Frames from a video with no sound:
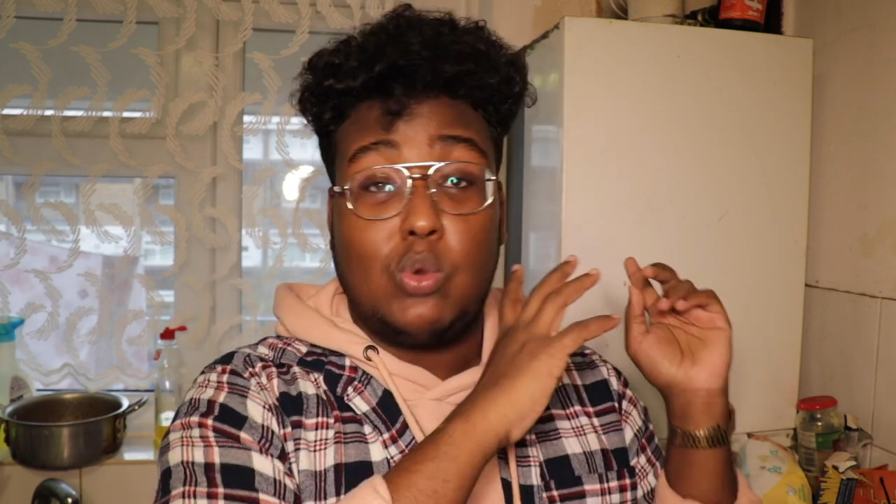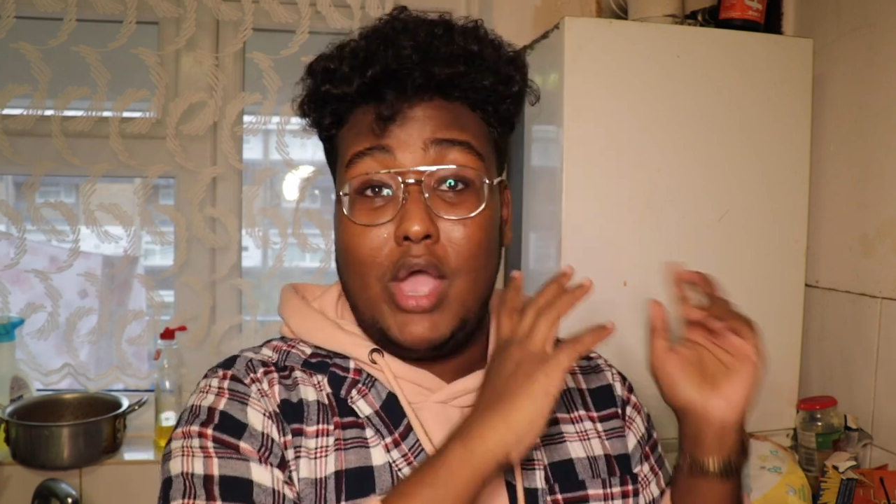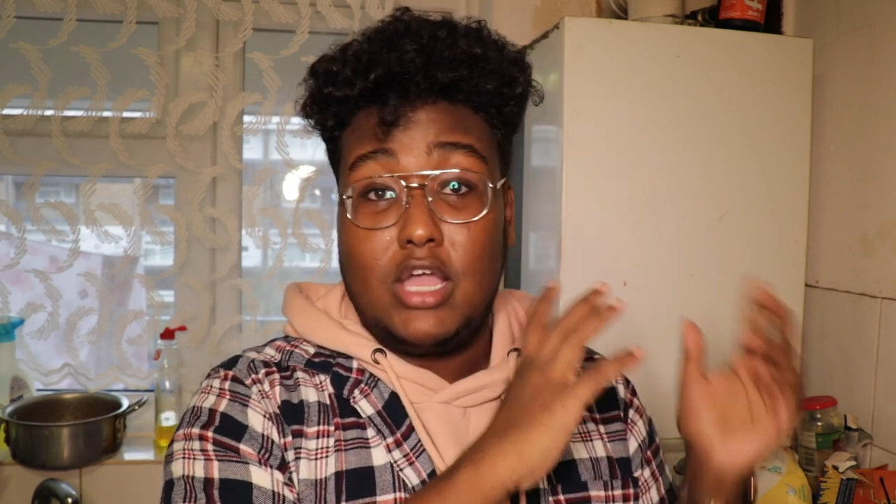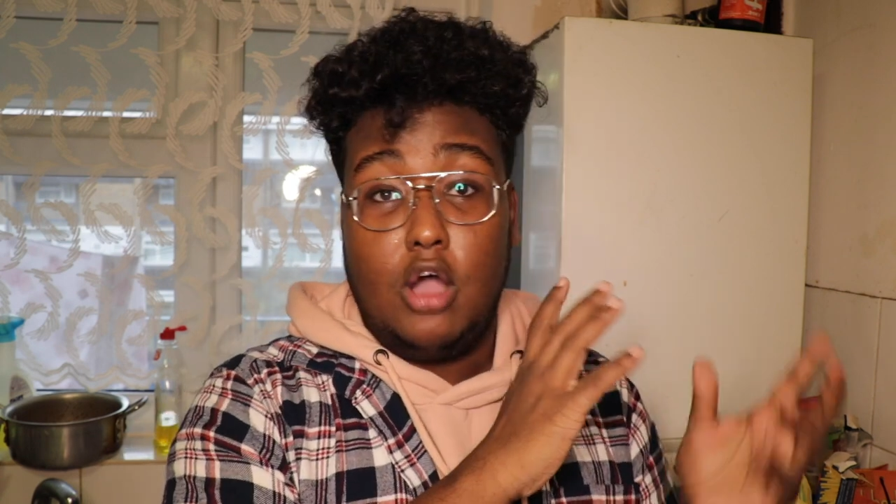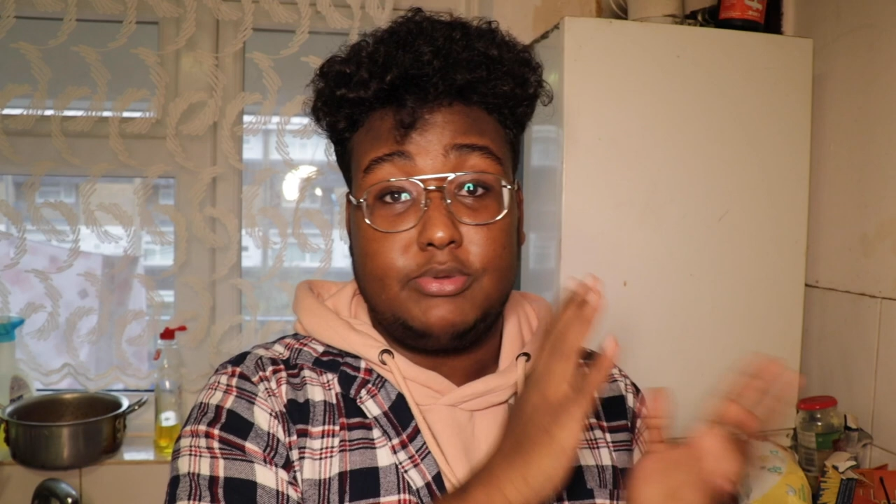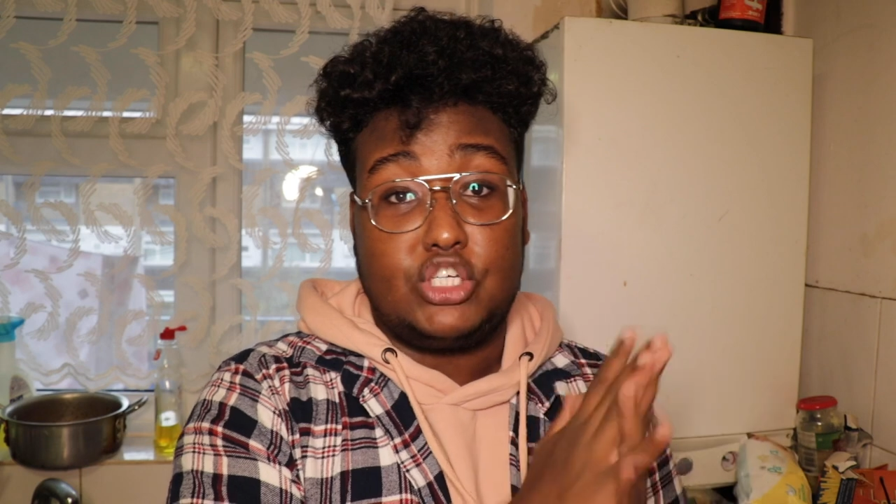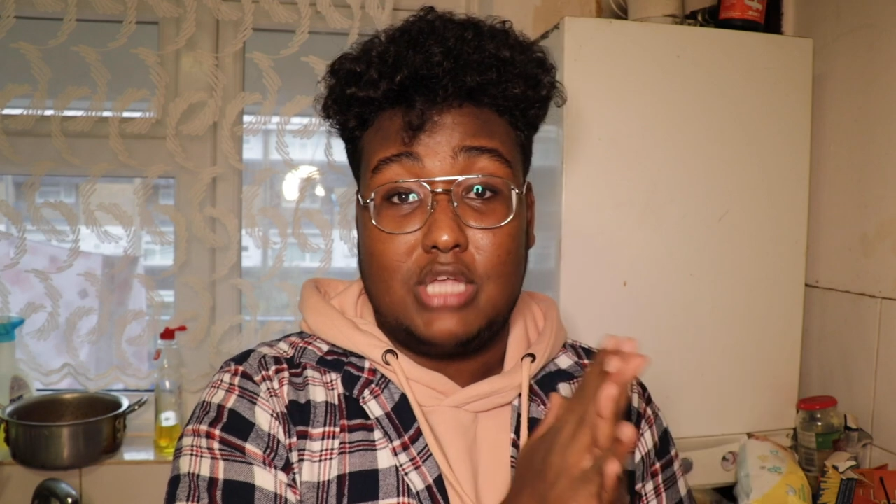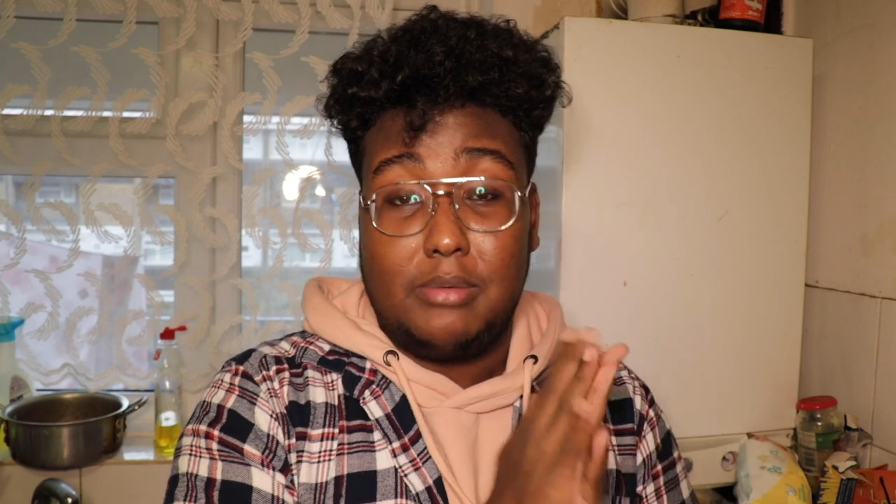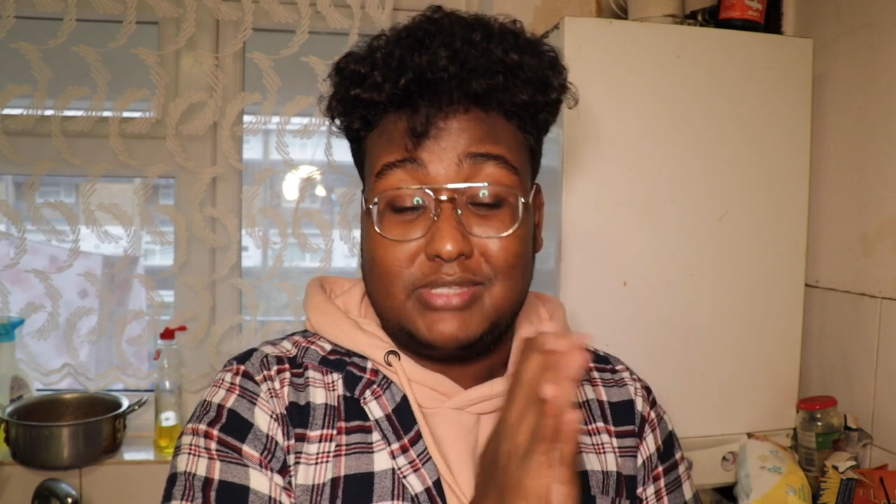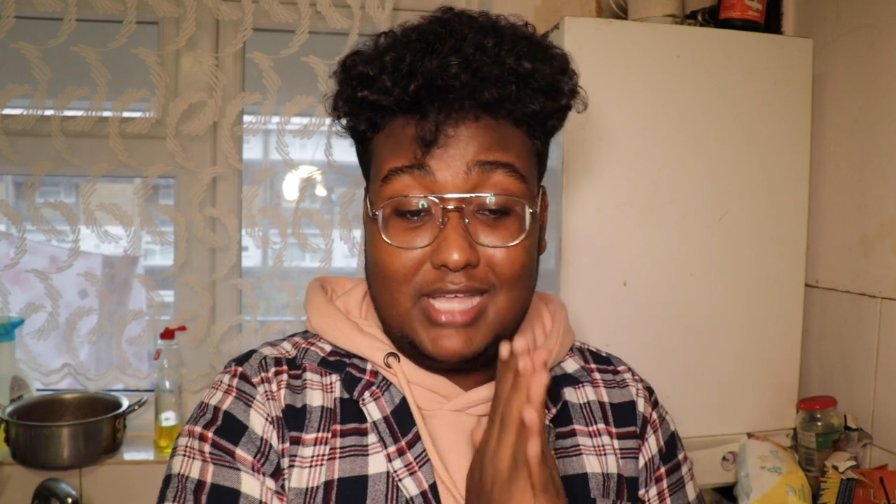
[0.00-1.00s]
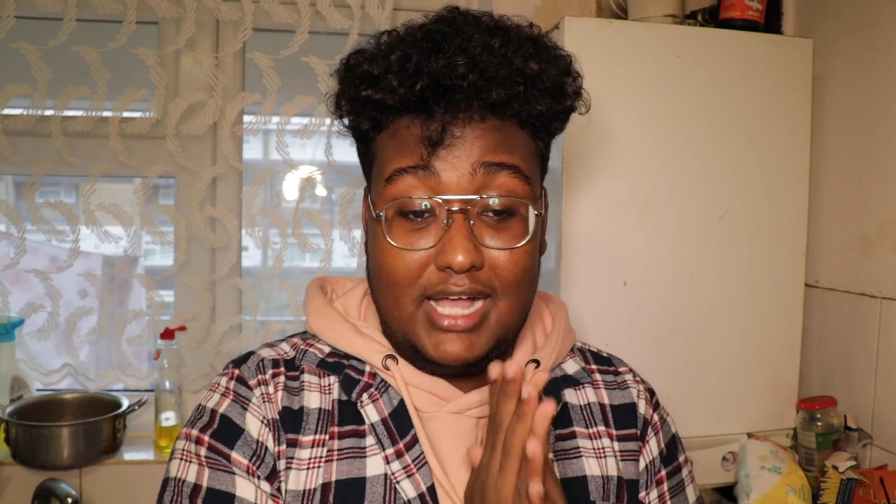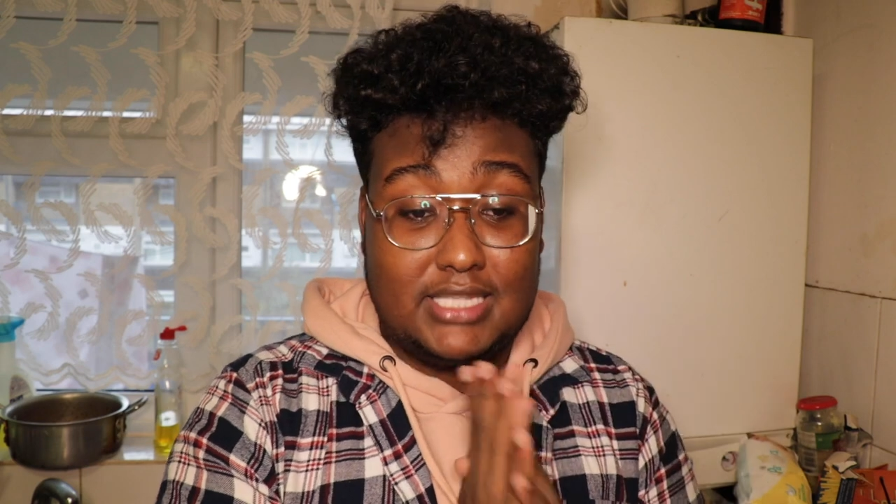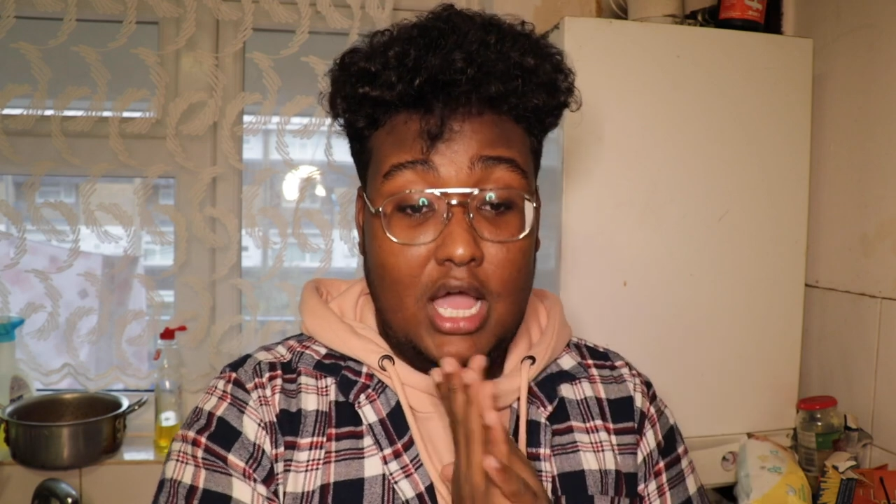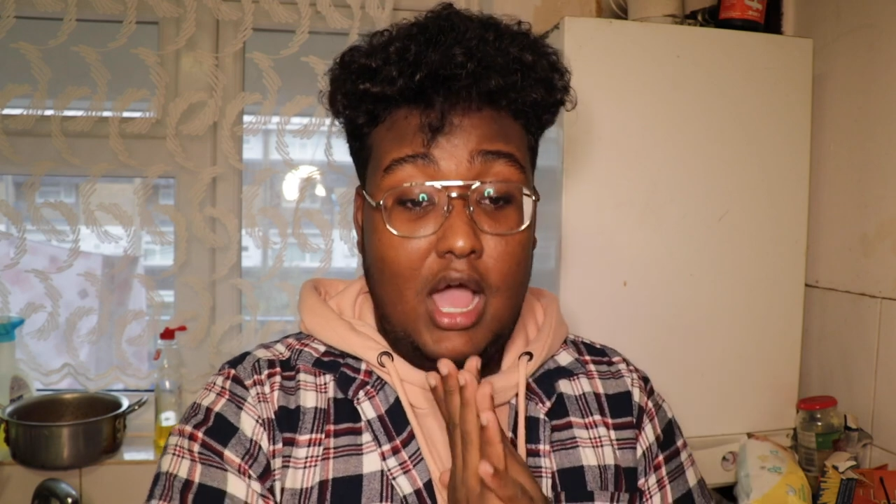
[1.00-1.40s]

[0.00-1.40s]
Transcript: wake up. She's upstairs.